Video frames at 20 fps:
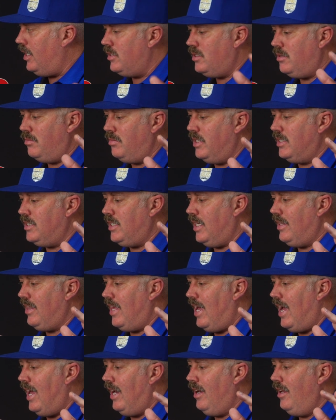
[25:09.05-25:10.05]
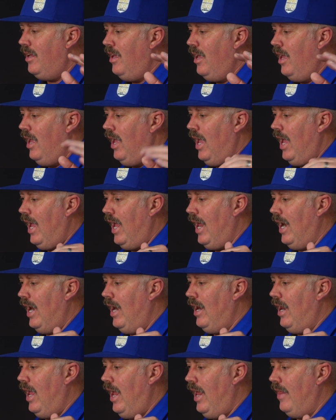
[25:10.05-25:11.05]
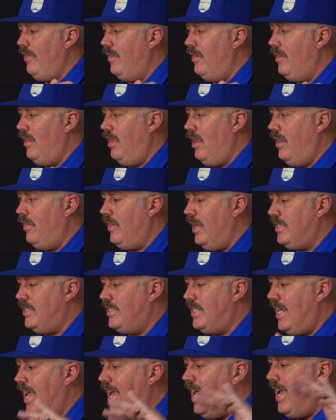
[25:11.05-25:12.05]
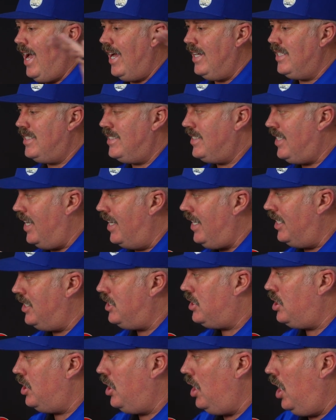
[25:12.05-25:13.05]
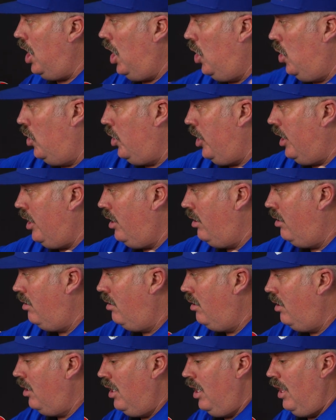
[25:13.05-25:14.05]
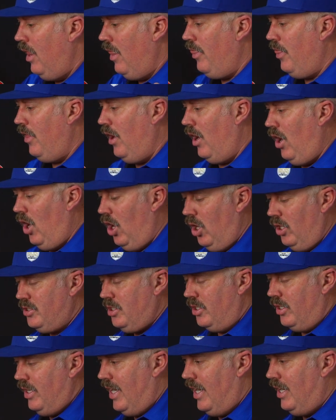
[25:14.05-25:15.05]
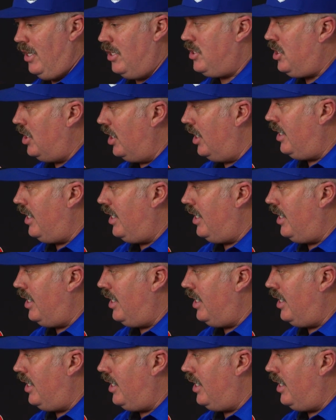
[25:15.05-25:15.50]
and some things like that. And the day I sent it to the owner, the alternator took a